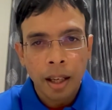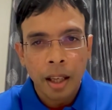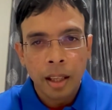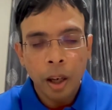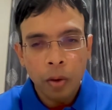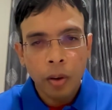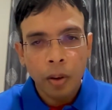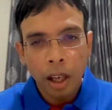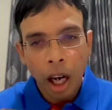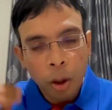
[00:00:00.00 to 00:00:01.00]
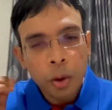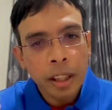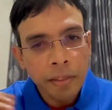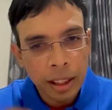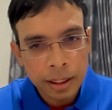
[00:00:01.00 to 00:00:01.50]
Now, how to
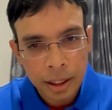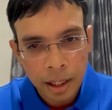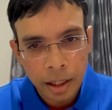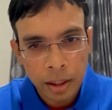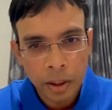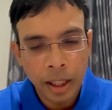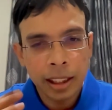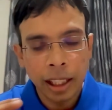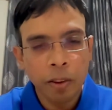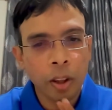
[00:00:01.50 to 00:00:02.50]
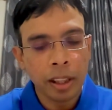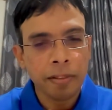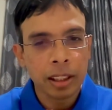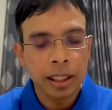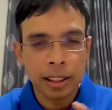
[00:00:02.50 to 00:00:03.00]
invest? So let's say you want to
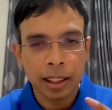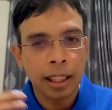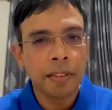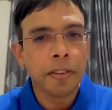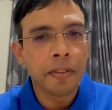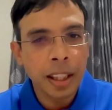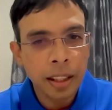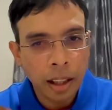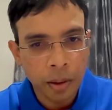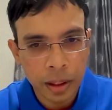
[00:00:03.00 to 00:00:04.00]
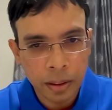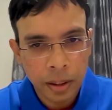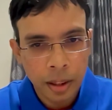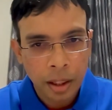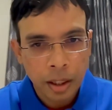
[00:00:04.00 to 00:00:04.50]
invest, as I said, 15,000.
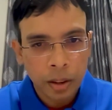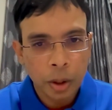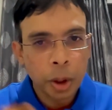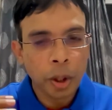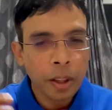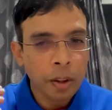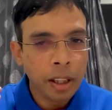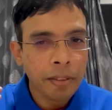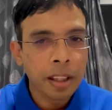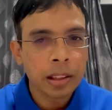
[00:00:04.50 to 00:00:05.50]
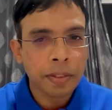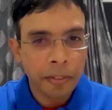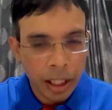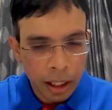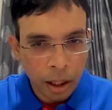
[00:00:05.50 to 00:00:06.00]
So should you invest
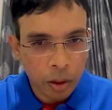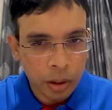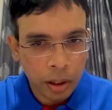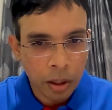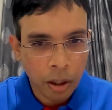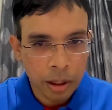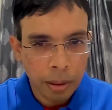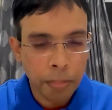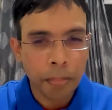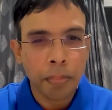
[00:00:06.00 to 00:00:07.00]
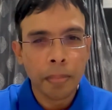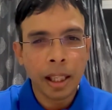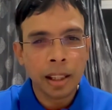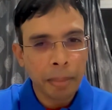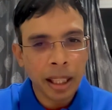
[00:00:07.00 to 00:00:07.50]
15,000
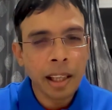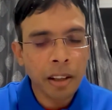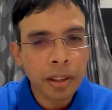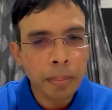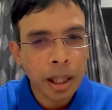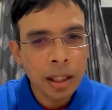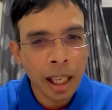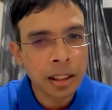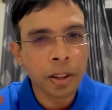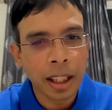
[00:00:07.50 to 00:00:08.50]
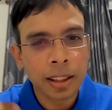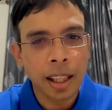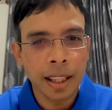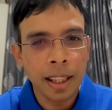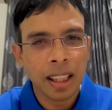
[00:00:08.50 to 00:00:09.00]
in the beginning of the month as you get
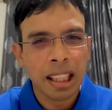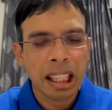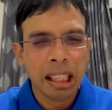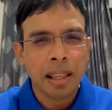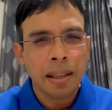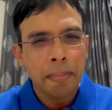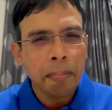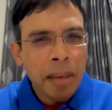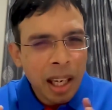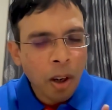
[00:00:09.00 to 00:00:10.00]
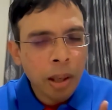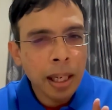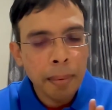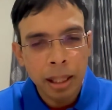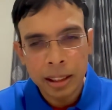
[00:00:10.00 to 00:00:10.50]
salary? May not be
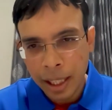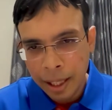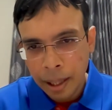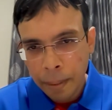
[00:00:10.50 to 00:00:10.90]
a best idea.